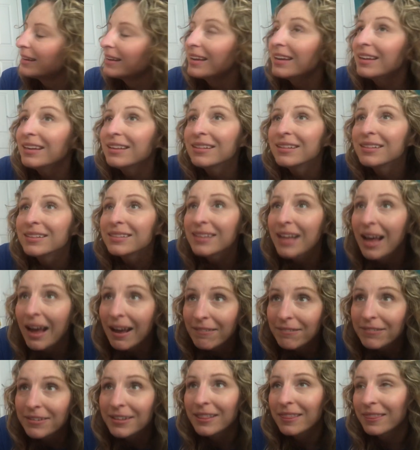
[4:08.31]

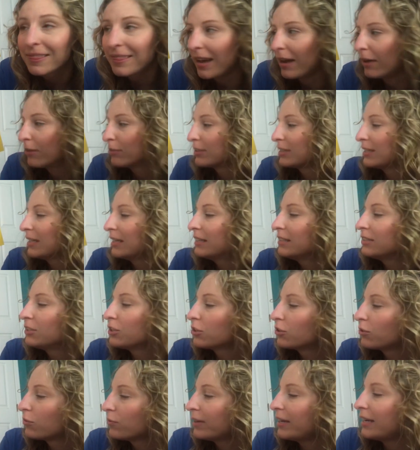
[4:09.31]
11,000
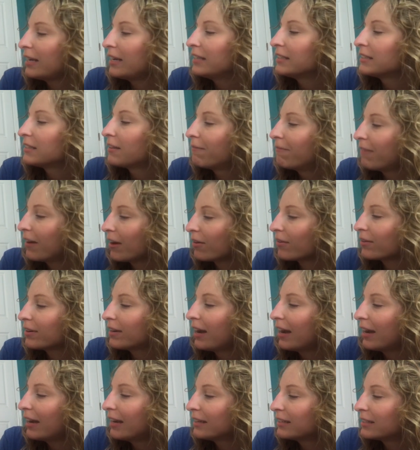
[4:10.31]
degrees
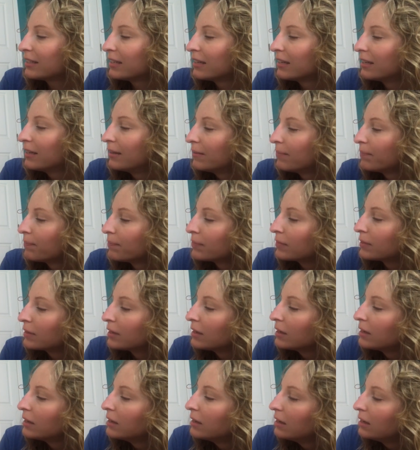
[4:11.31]
Fahrenheit.
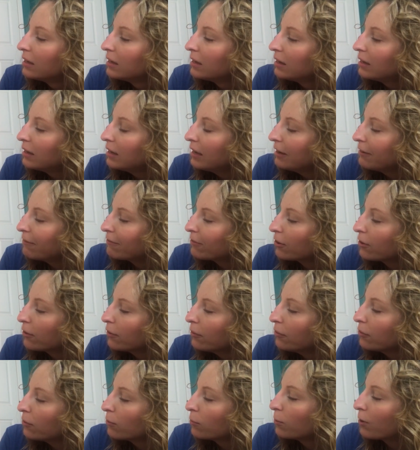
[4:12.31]
If
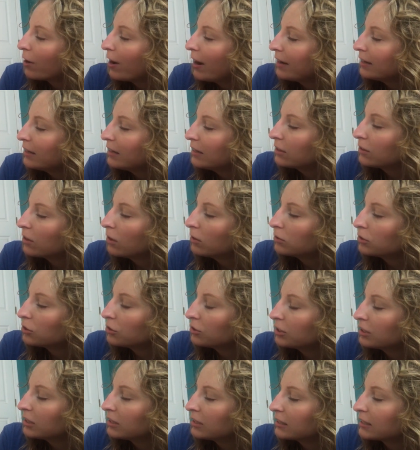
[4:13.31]
Earth were any
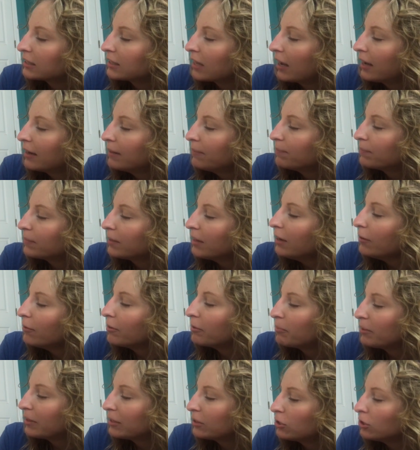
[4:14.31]
closer to the sun, it
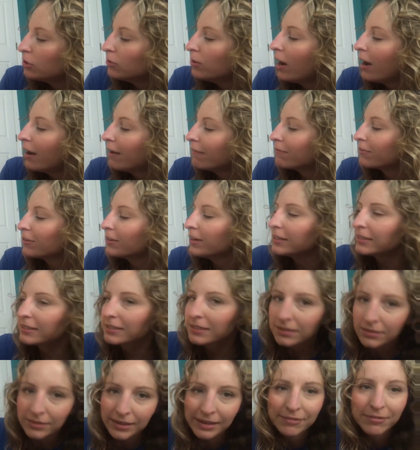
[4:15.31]
would be too hot for us
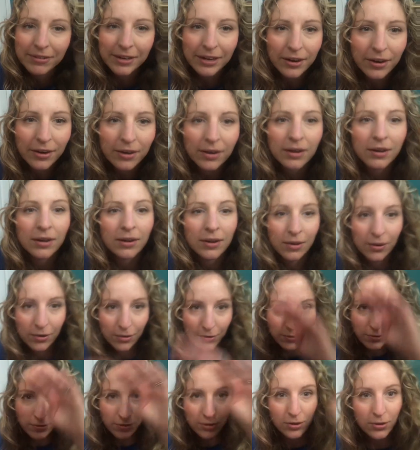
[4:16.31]
to live here.
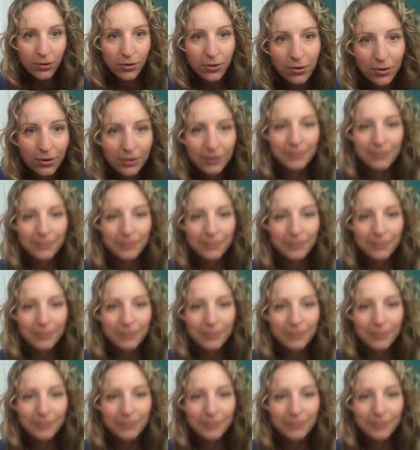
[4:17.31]
Phew.